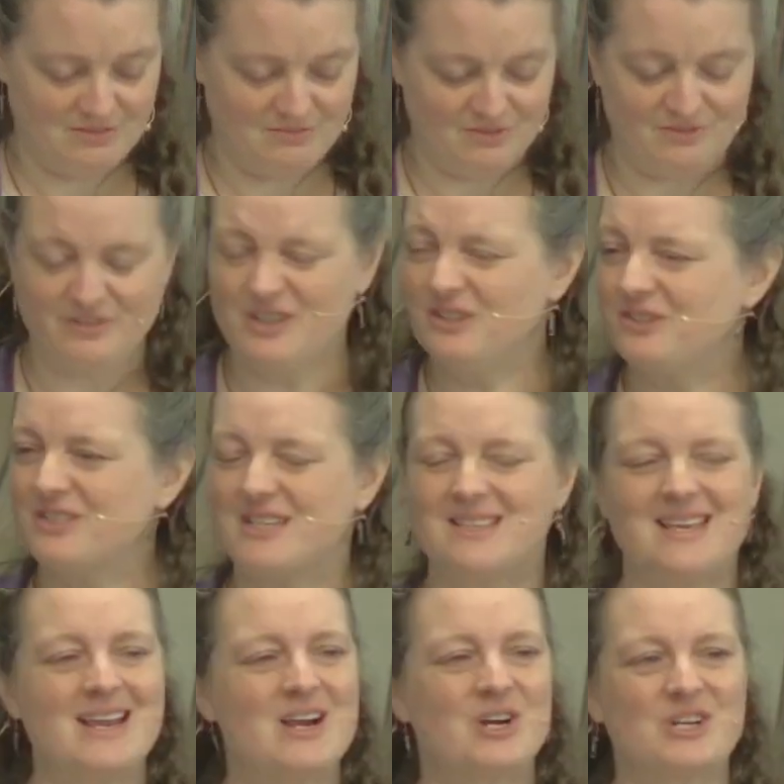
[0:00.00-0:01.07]
reveals that
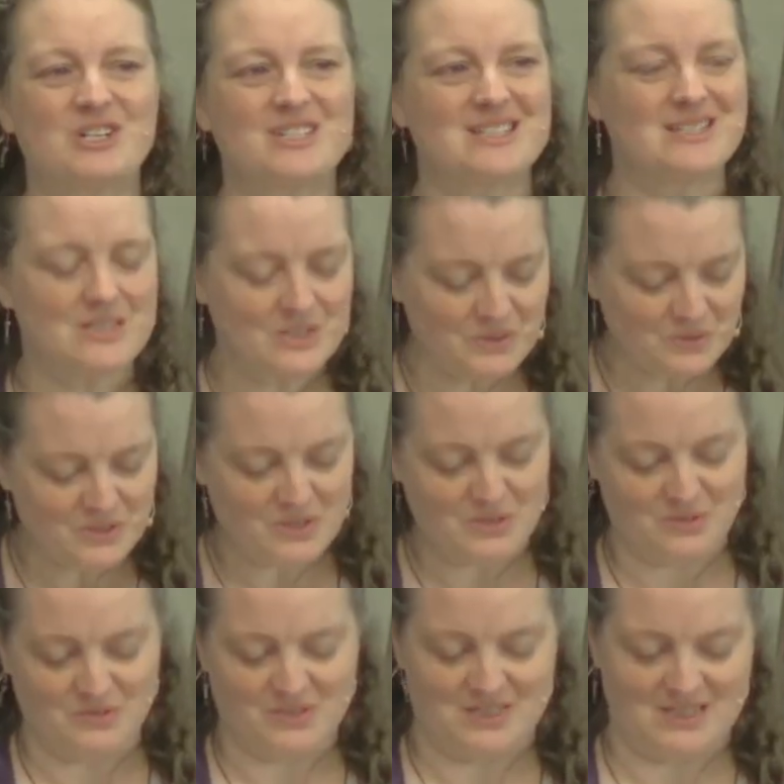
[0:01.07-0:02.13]
they are still
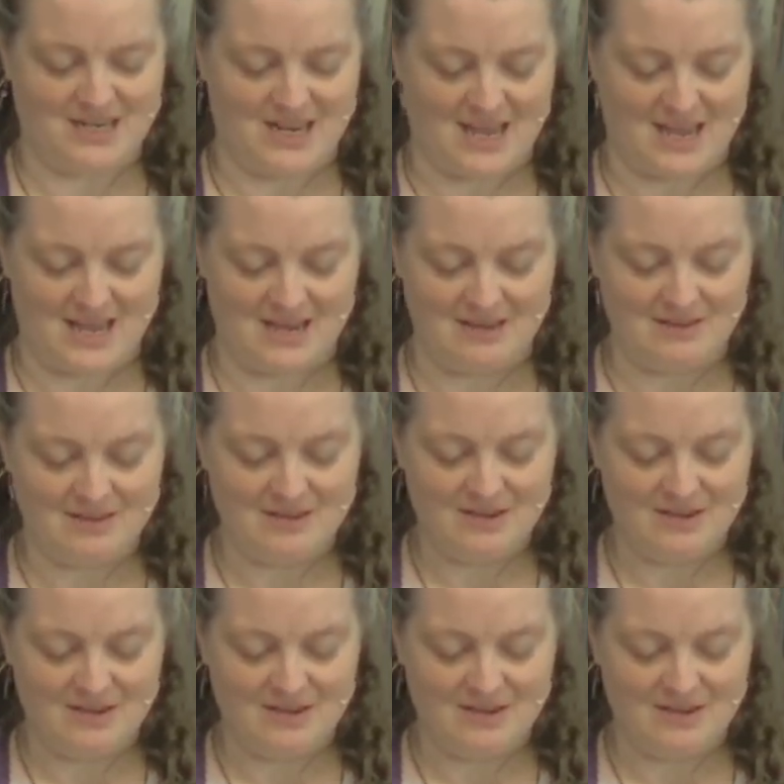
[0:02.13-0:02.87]
used today